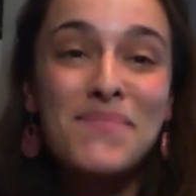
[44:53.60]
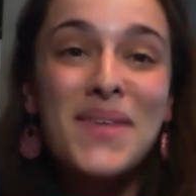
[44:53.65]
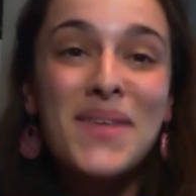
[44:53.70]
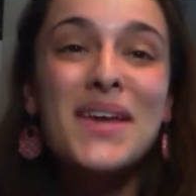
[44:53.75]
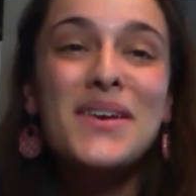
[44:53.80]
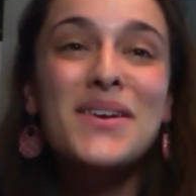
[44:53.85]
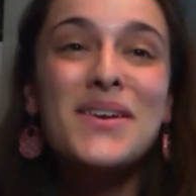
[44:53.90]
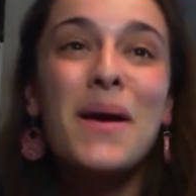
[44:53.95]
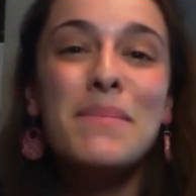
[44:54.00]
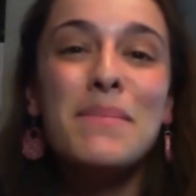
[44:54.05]

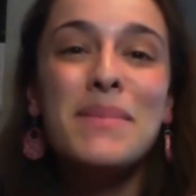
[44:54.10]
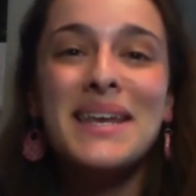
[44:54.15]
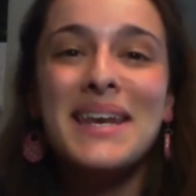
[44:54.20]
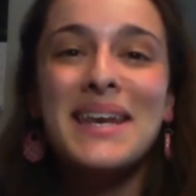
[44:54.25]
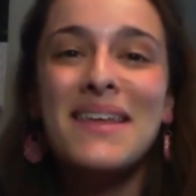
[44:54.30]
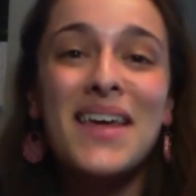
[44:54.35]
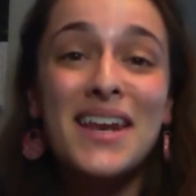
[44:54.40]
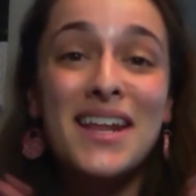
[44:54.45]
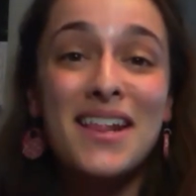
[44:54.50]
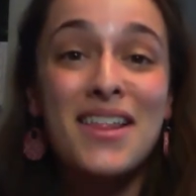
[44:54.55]
not meaning
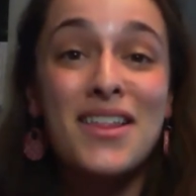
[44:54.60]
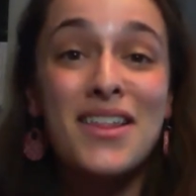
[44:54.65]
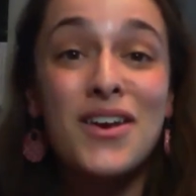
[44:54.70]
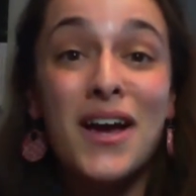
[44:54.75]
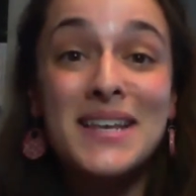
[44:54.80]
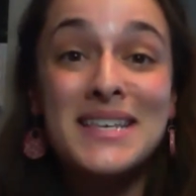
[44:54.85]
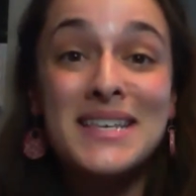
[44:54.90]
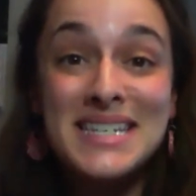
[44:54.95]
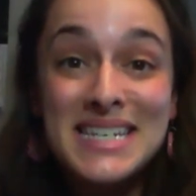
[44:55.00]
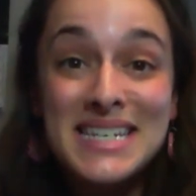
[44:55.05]
that it's
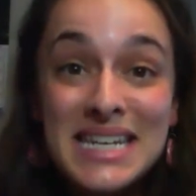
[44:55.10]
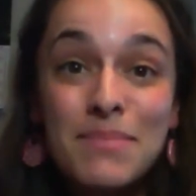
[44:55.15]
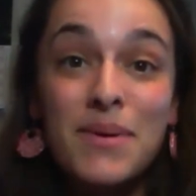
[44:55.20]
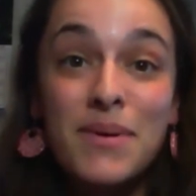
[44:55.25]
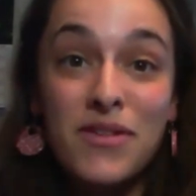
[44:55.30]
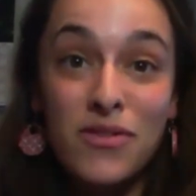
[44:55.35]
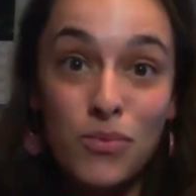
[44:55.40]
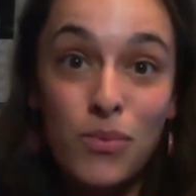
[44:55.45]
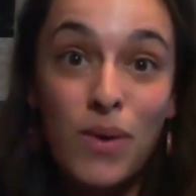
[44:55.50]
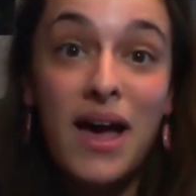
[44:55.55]
not deep
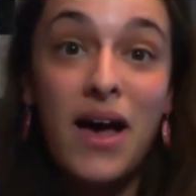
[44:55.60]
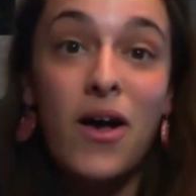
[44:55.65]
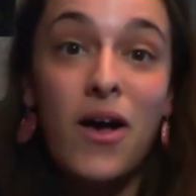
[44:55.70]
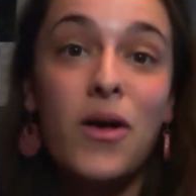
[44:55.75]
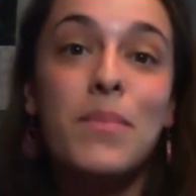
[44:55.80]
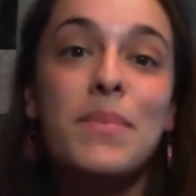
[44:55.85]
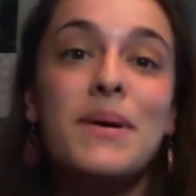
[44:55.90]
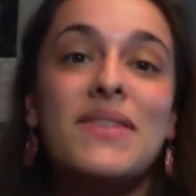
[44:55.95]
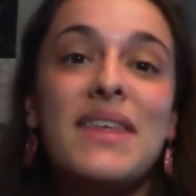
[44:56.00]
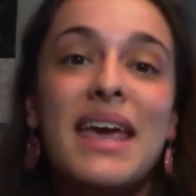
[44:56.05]
as well,
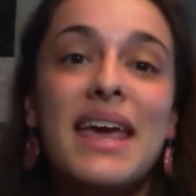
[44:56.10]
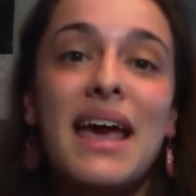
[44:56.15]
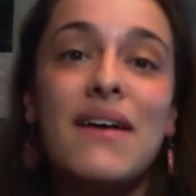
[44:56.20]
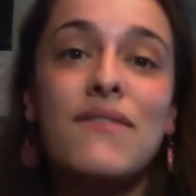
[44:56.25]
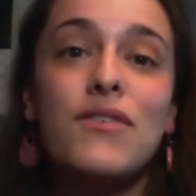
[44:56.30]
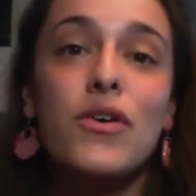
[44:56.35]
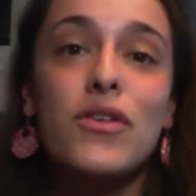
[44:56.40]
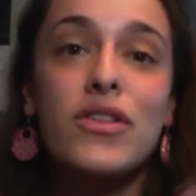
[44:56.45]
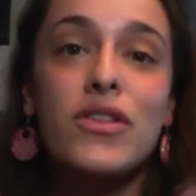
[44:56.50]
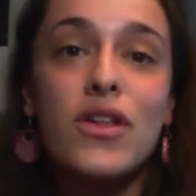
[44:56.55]
but they have
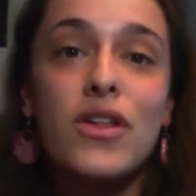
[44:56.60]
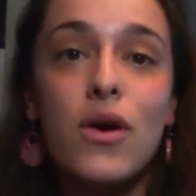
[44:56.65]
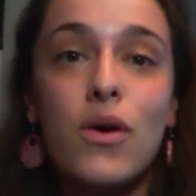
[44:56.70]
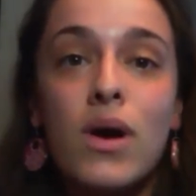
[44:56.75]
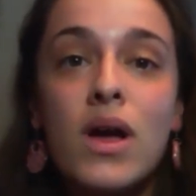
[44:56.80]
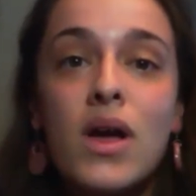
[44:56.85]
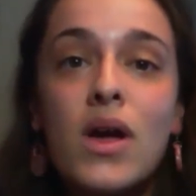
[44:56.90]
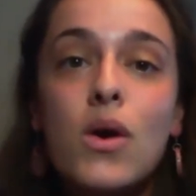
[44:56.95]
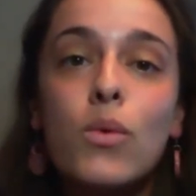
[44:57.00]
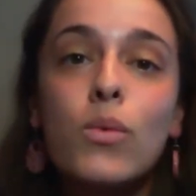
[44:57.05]
also
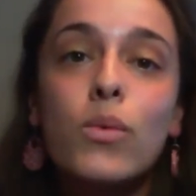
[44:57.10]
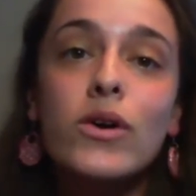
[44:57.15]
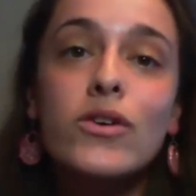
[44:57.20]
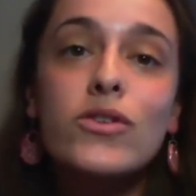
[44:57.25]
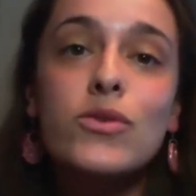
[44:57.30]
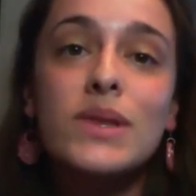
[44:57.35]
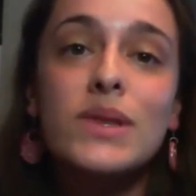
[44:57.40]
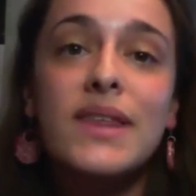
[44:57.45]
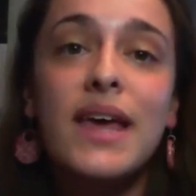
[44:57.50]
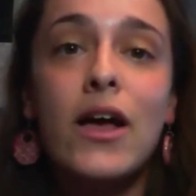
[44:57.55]
worked
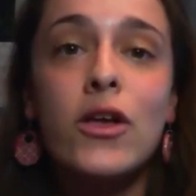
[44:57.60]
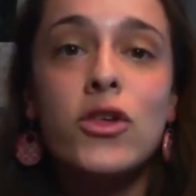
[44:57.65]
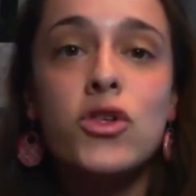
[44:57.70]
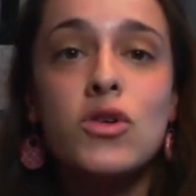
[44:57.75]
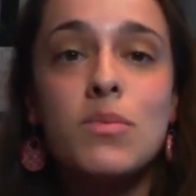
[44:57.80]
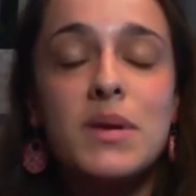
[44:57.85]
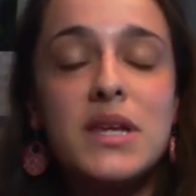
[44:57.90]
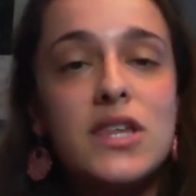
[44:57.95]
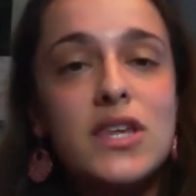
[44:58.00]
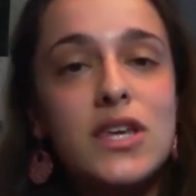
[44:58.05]
with the
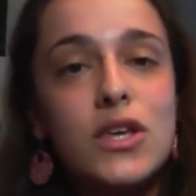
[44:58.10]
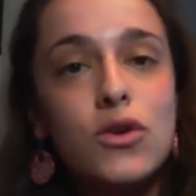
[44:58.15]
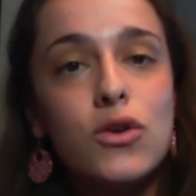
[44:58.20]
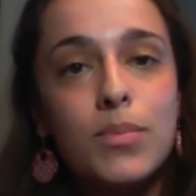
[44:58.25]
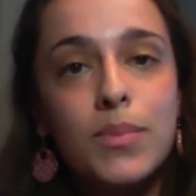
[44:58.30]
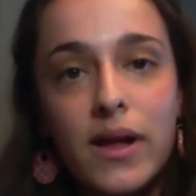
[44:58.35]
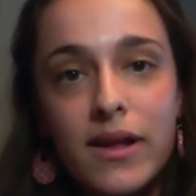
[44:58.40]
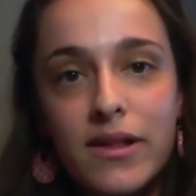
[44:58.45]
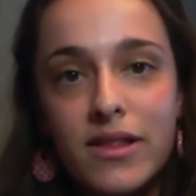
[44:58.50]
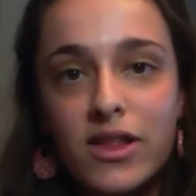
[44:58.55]
LGBTQ
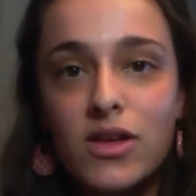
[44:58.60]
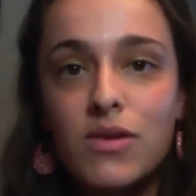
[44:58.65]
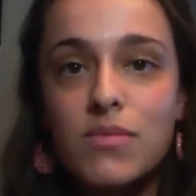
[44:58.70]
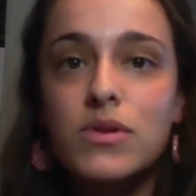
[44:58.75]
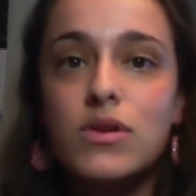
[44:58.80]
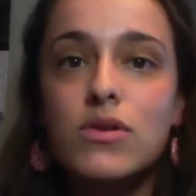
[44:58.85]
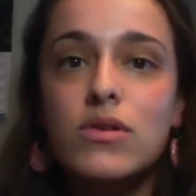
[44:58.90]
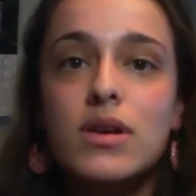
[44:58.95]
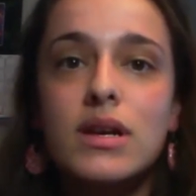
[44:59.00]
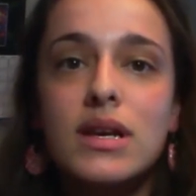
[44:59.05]
plus
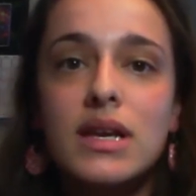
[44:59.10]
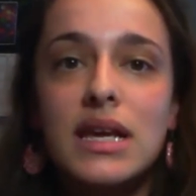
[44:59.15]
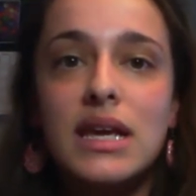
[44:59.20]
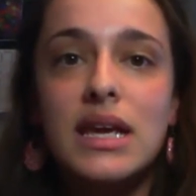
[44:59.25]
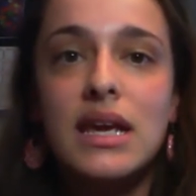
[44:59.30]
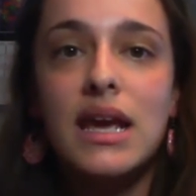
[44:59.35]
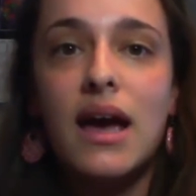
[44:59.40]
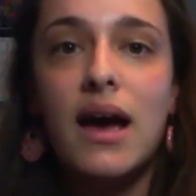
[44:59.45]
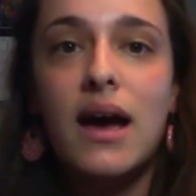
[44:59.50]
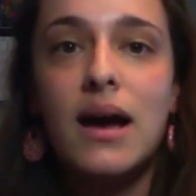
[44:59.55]

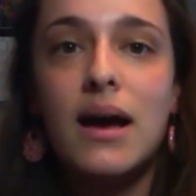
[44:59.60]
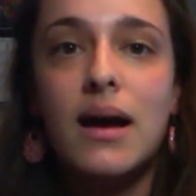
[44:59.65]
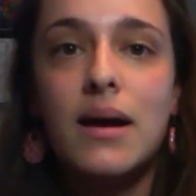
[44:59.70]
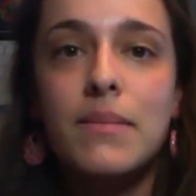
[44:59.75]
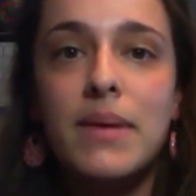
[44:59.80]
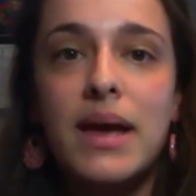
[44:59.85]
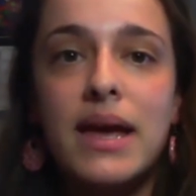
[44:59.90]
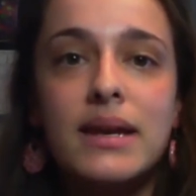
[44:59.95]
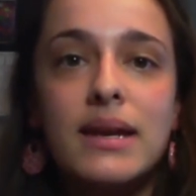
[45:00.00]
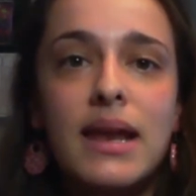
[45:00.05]
community
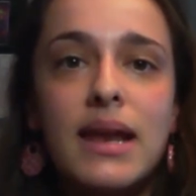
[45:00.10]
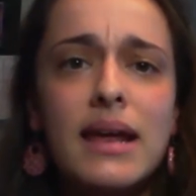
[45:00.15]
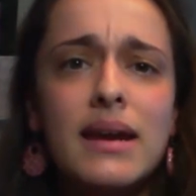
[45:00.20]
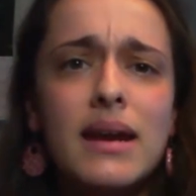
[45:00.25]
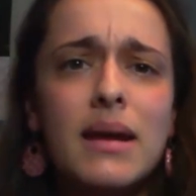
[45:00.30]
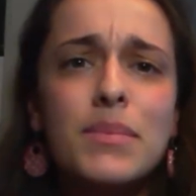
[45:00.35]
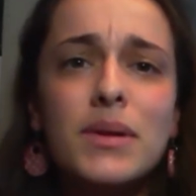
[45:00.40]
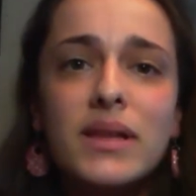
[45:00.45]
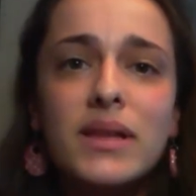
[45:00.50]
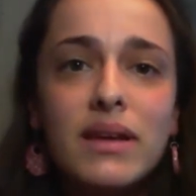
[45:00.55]
and I
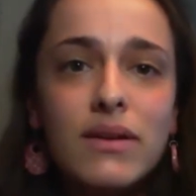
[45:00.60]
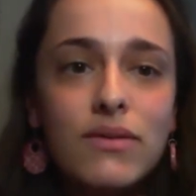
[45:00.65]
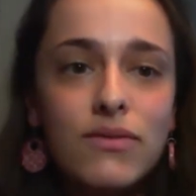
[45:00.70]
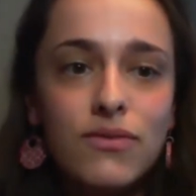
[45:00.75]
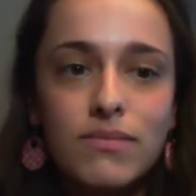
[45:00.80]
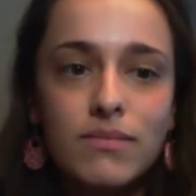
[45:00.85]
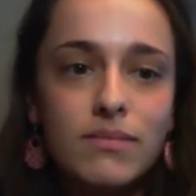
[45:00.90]
believe